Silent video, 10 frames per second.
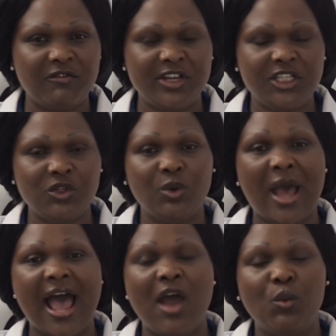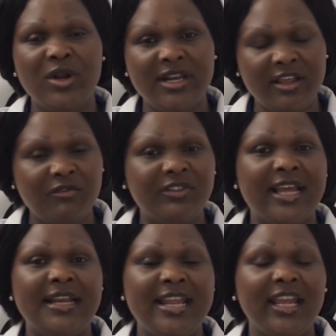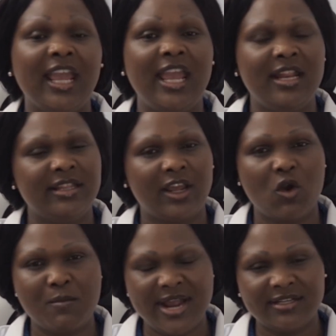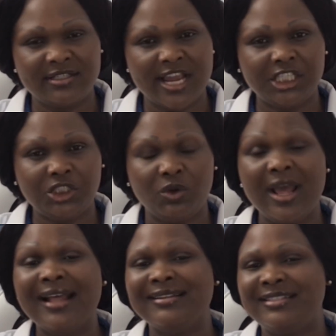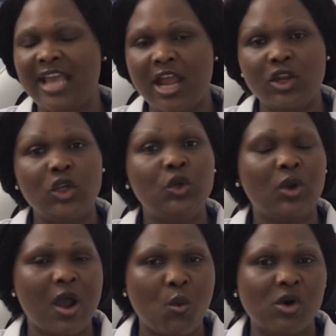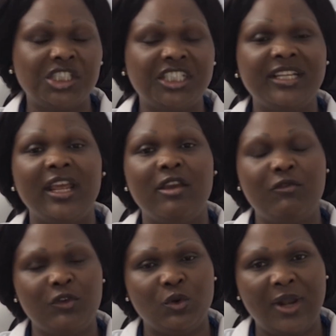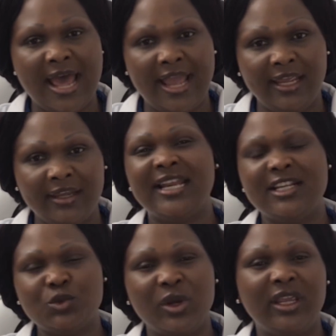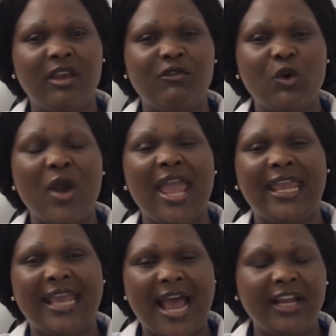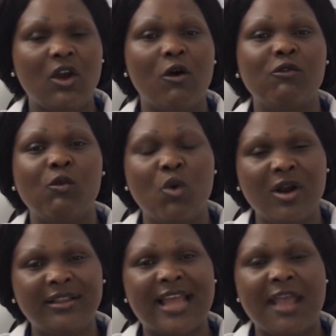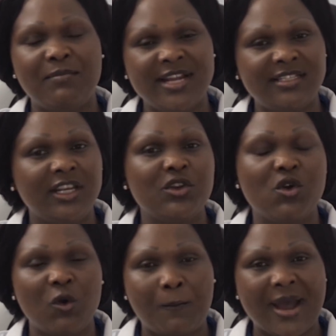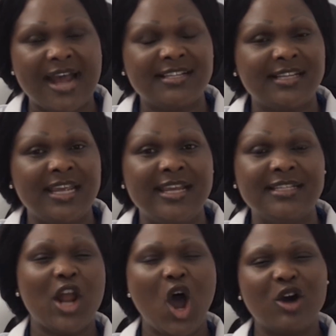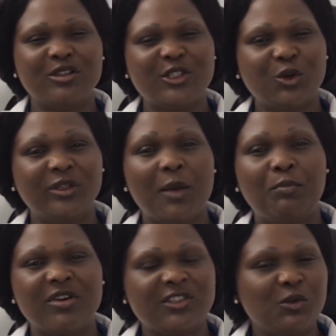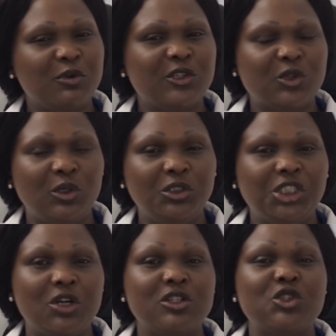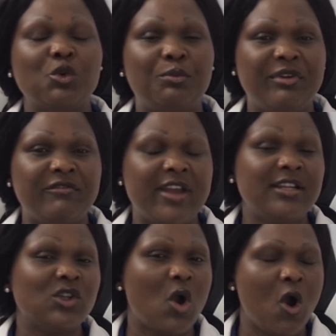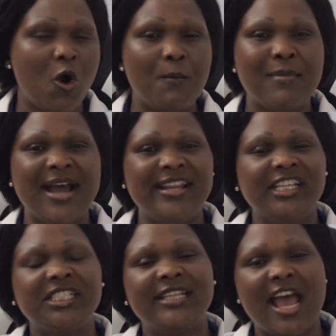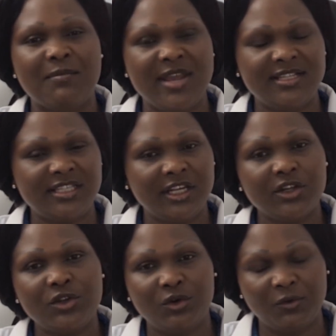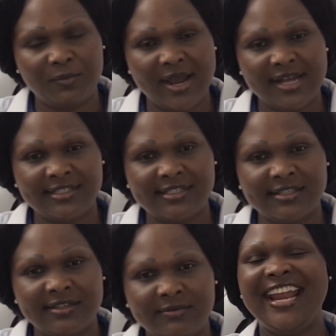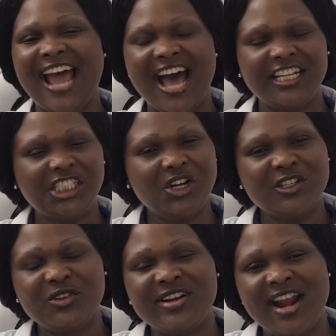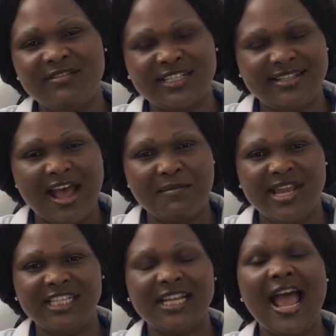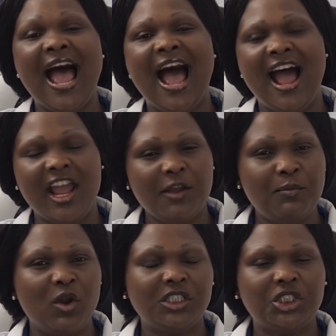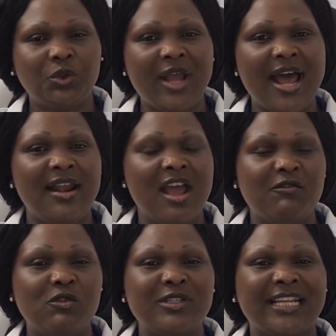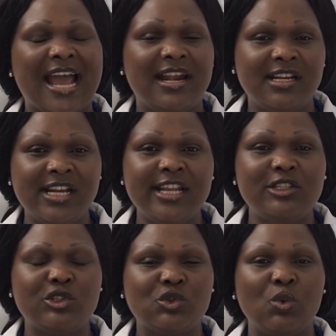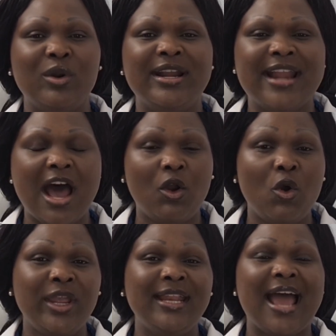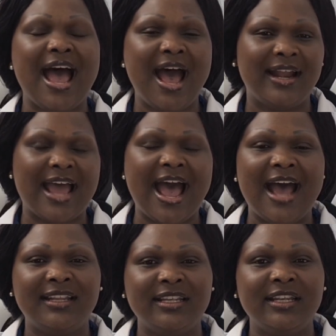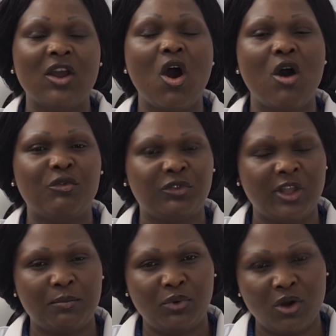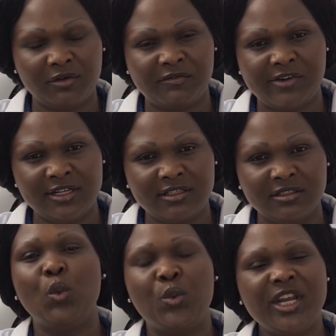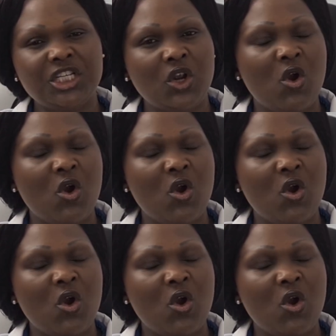video, I will leave the link in the comment section. Then you can watch it if you like. This will give you a guide of what diabetic neuropathy is and also the possible solutions to prevent or manage diabetic neuropathy. In addition to nerves damage, high blood sugar levels can lead to narrowing and hardening of the blood vessels, which